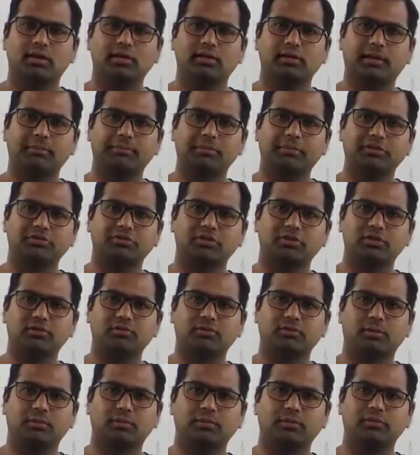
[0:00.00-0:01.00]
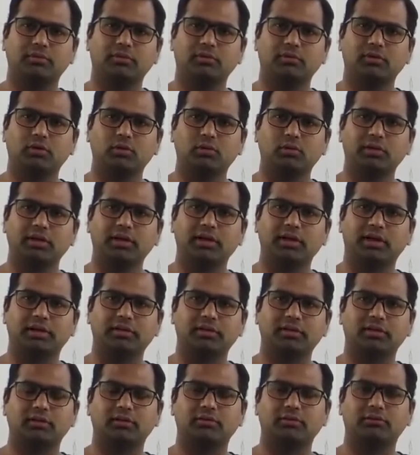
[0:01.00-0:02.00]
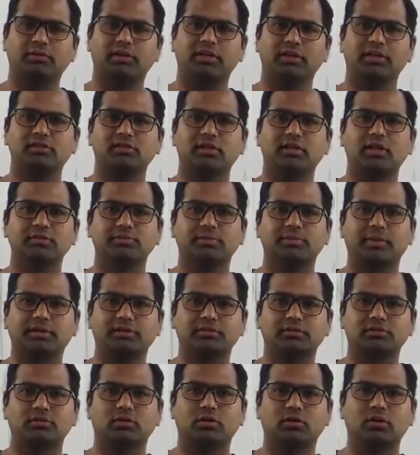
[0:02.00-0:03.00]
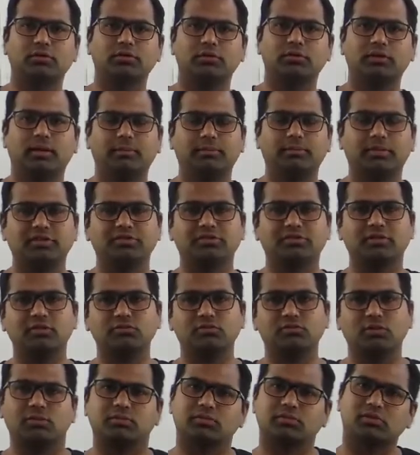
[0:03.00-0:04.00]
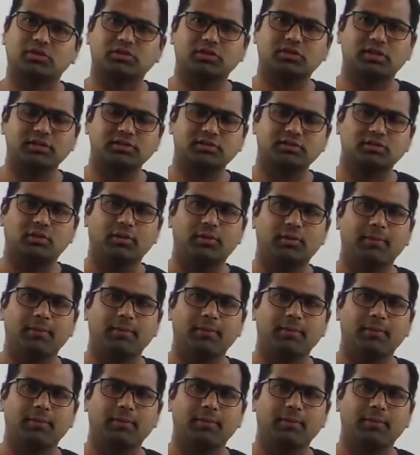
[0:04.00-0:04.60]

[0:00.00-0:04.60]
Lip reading: In Laplace transform, we will looking at various aspects of Laplace transform, such as